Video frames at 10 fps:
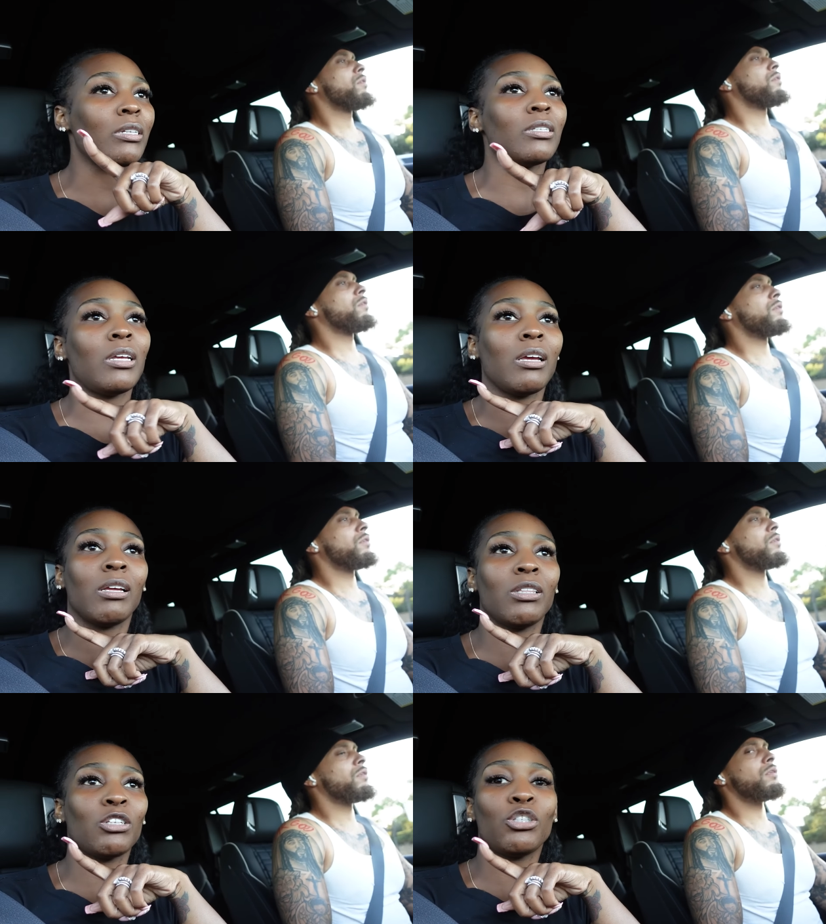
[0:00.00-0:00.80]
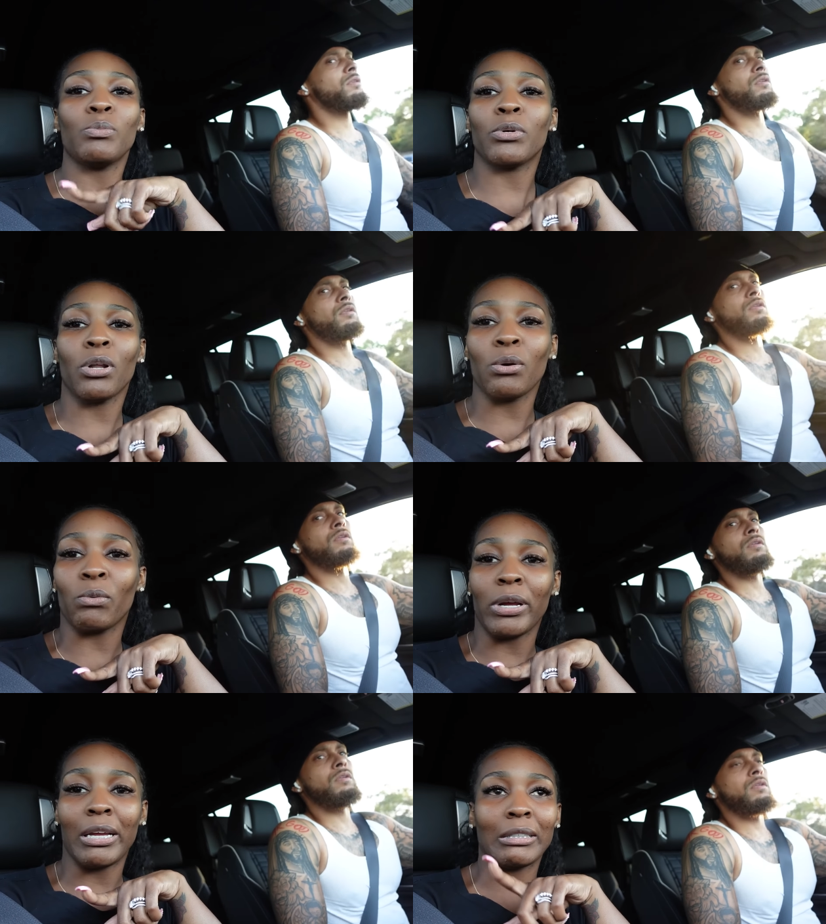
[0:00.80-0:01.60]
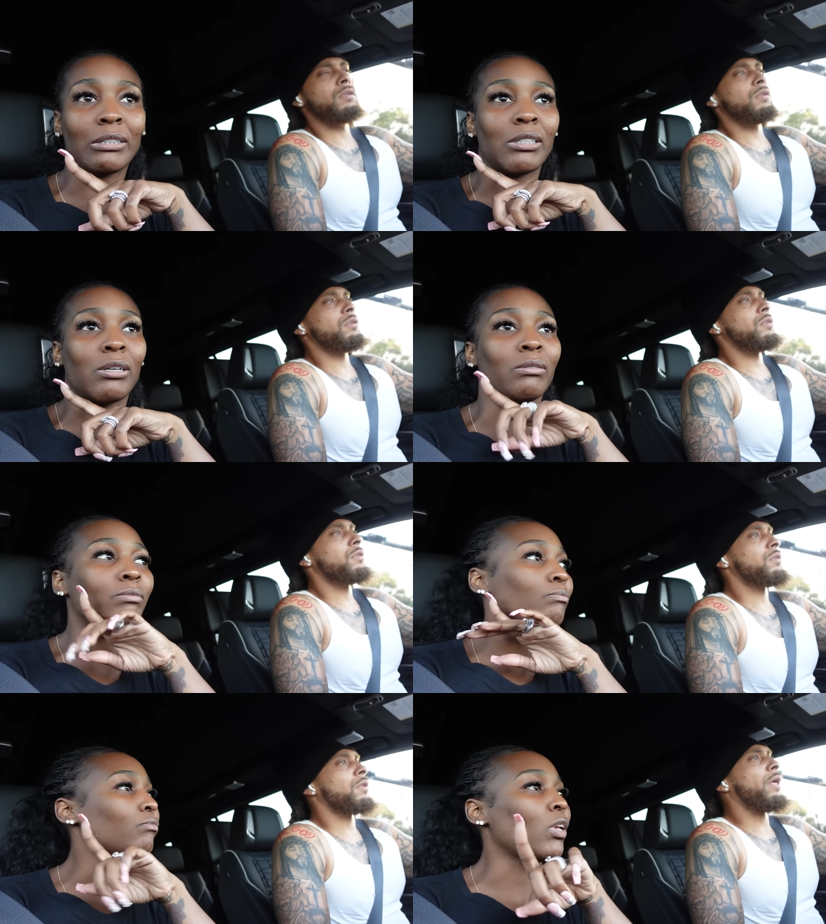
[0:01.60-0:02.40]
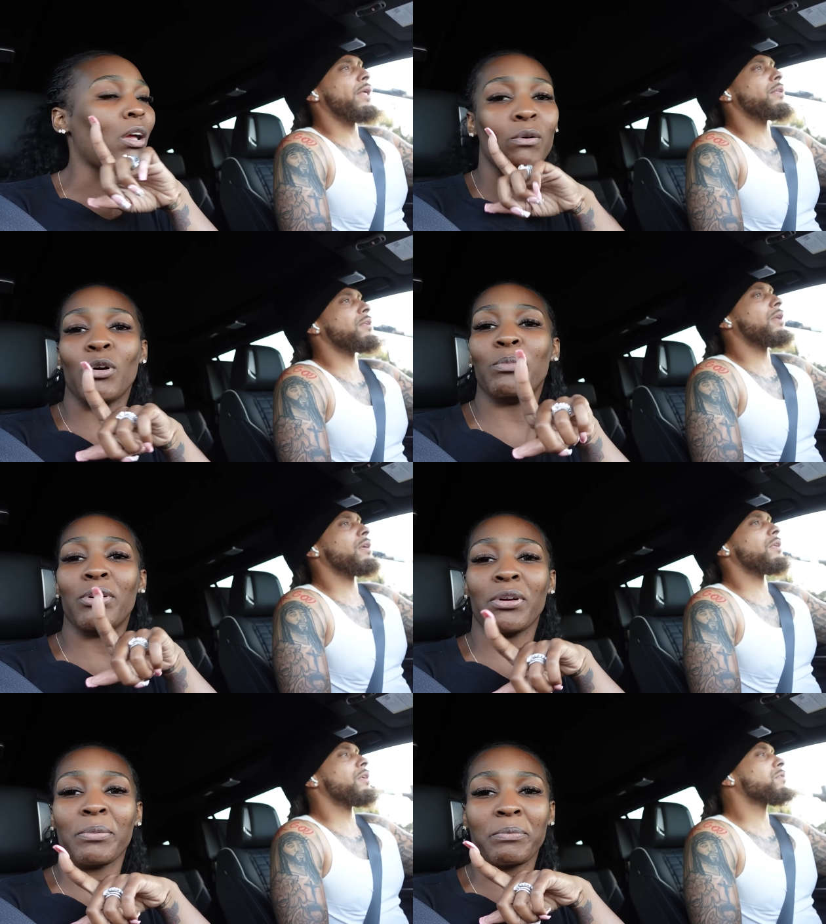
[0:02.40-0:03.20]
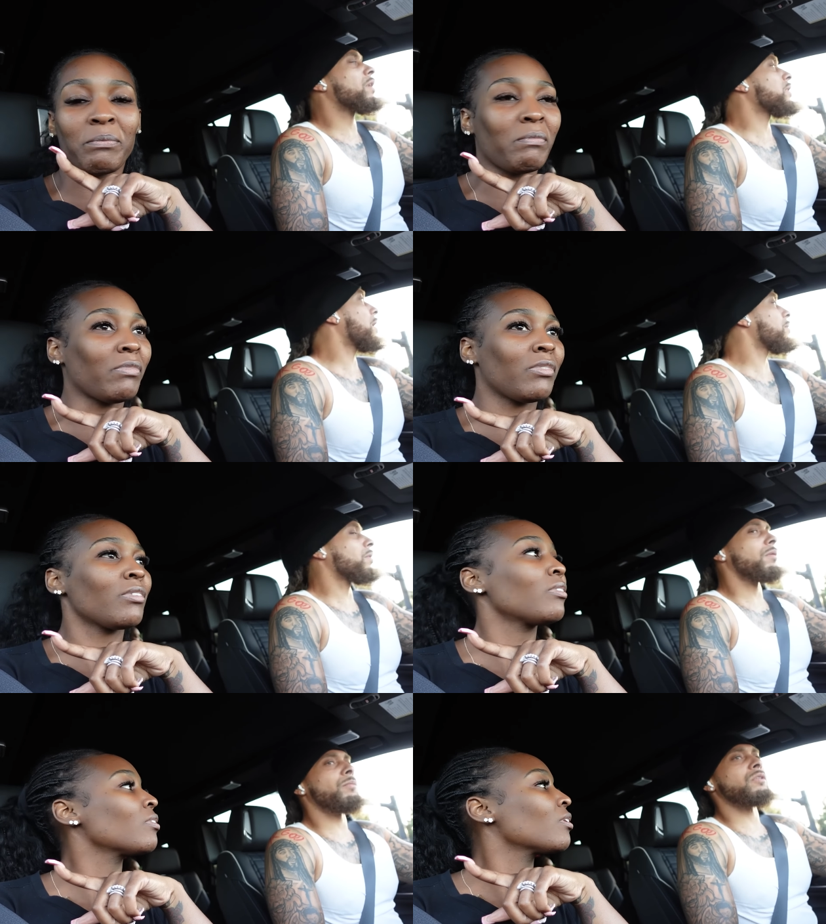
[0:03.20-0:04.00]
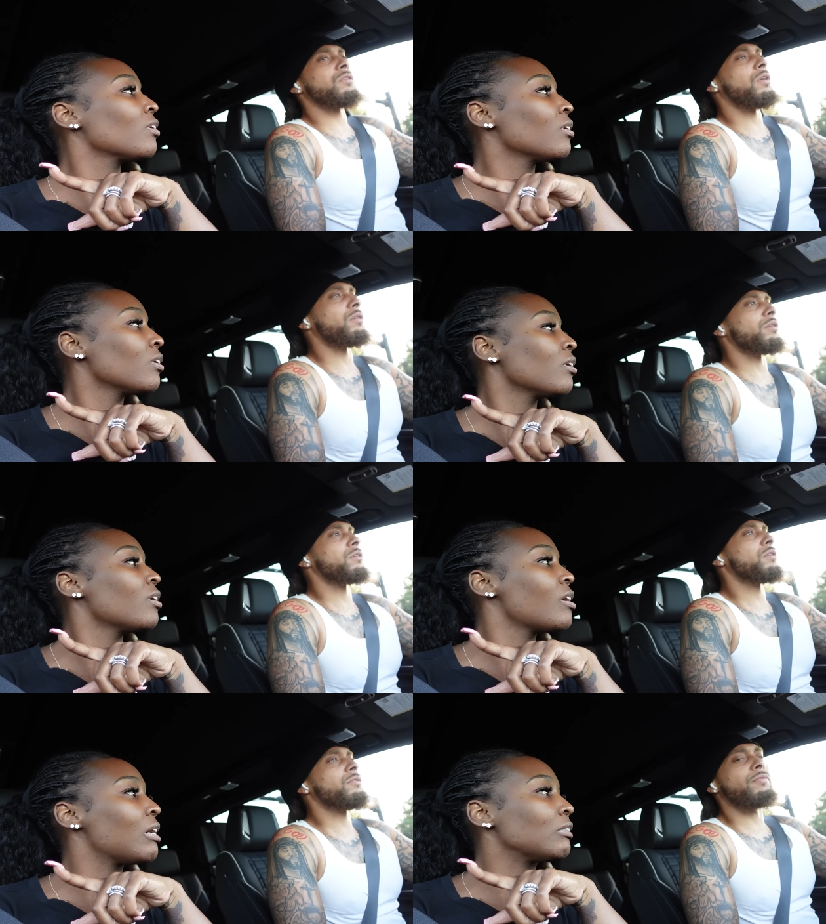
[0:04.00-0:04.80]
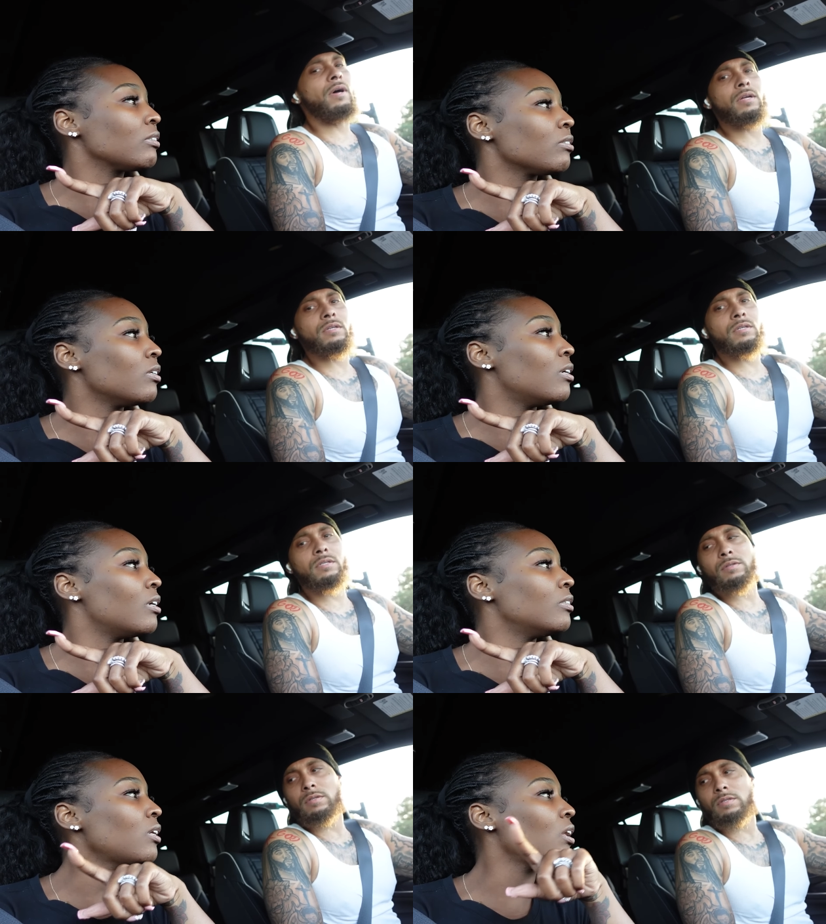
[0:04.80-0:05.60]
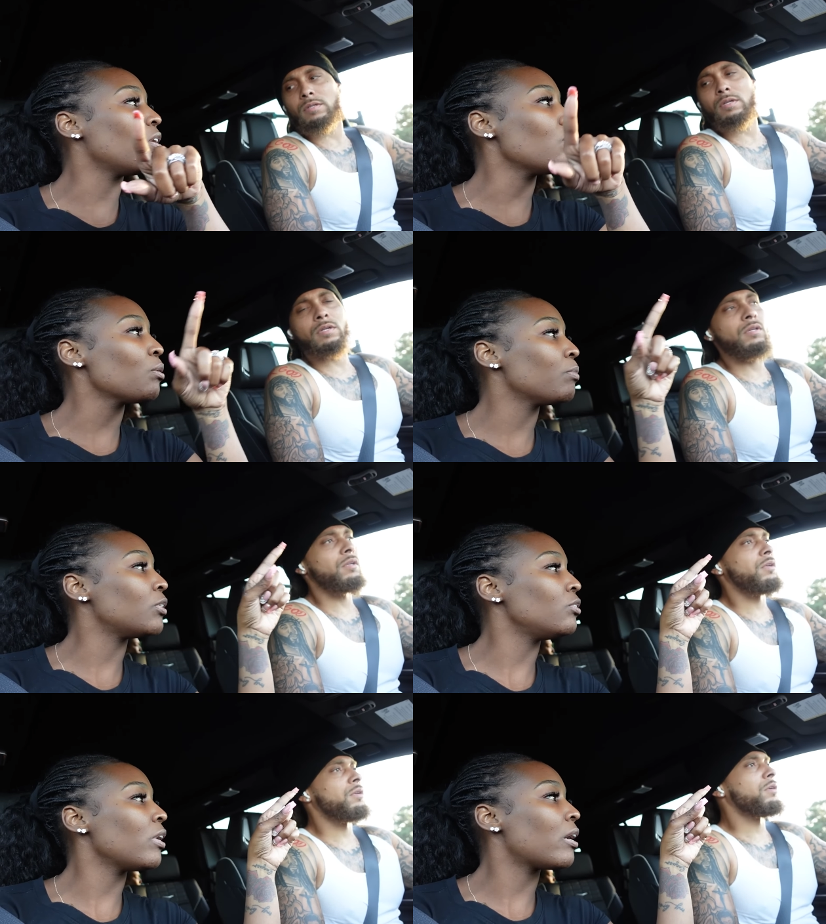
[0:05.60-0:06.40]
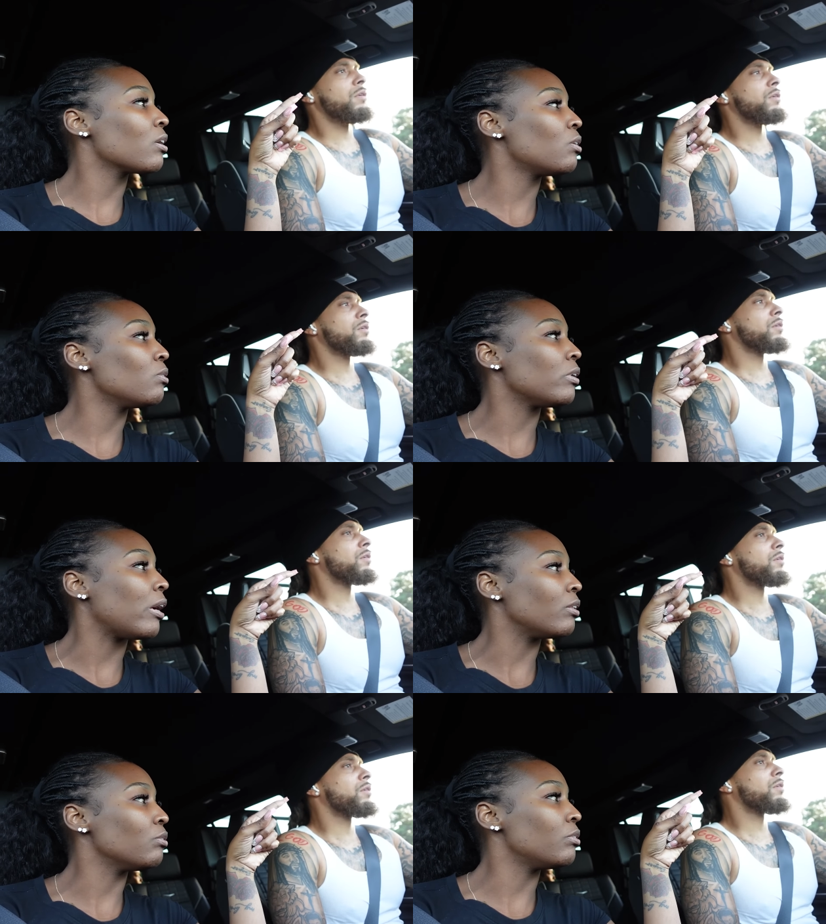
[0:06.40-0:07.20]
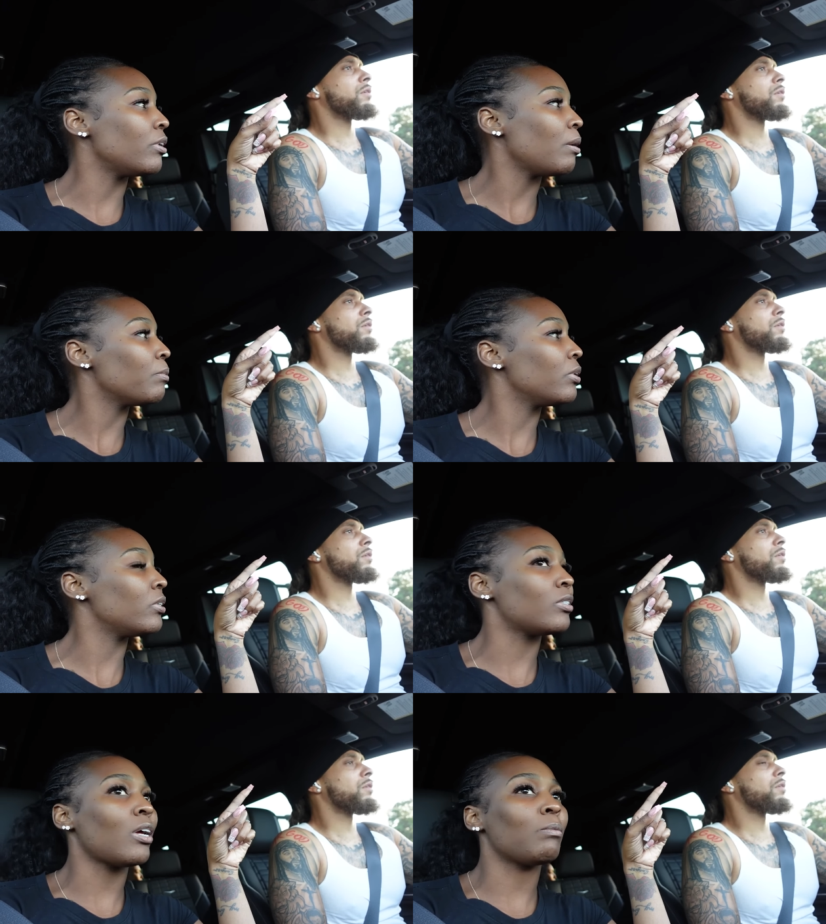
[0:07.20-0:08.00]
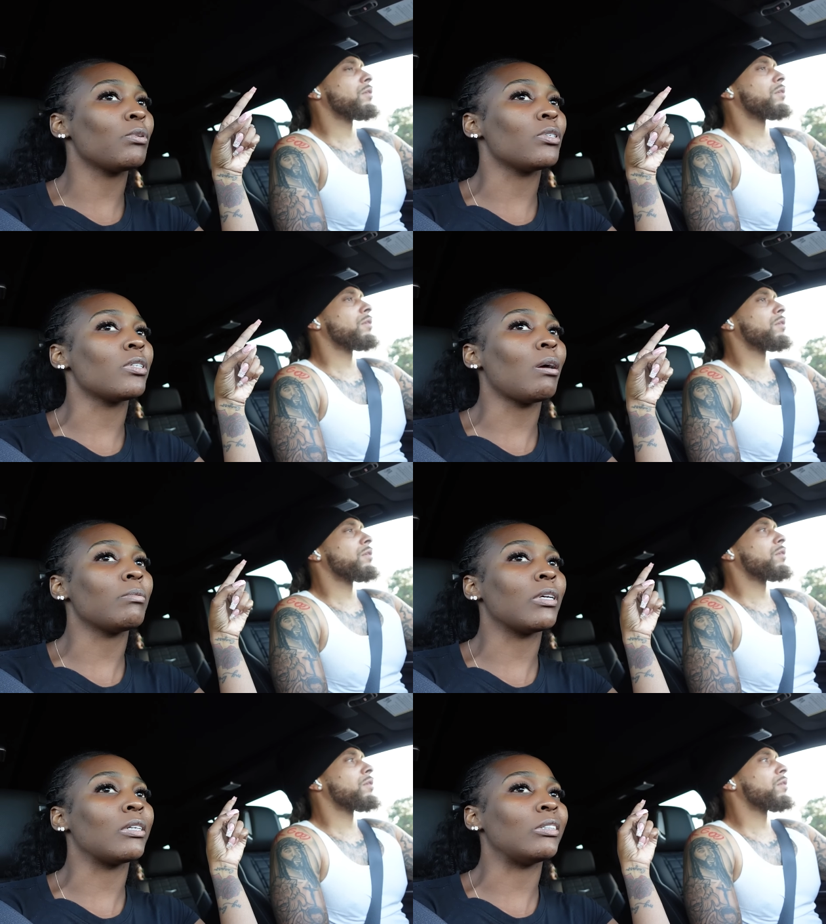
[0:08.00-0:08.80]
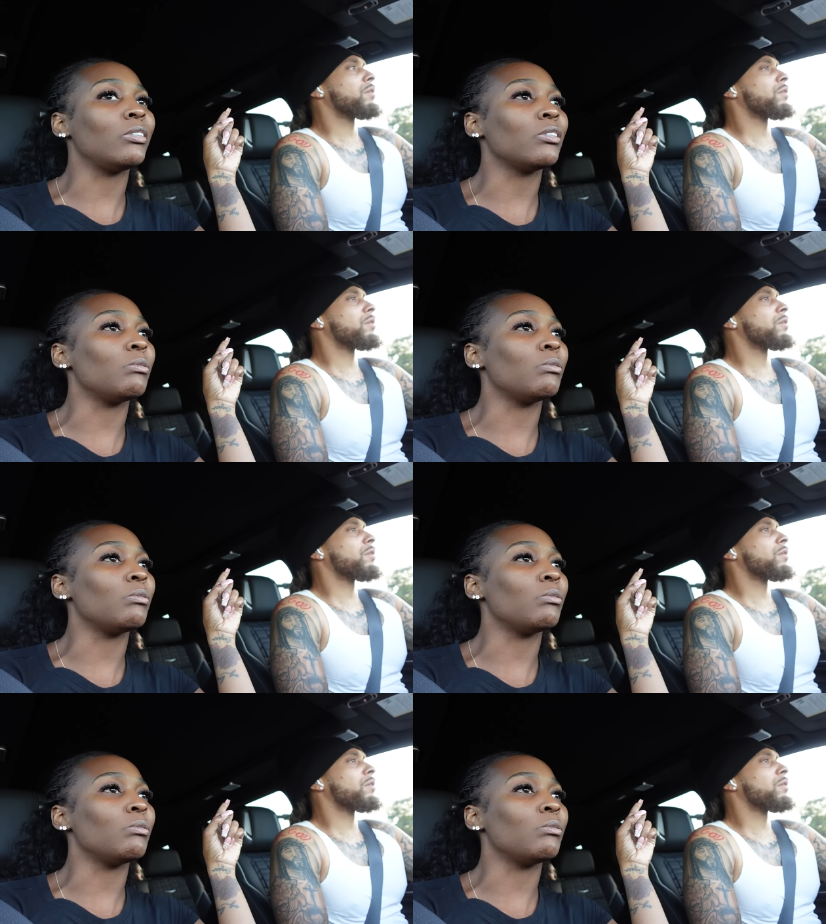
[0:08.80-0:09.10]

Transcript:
Speaker 1: is taking the super long way, So it ain't. We'll it ain't.
Speaker 2: It's not that much longer. It's fine.
Speaker 1: It's not longer, but you gotta go like through the neighborhood and stop through the stop sign.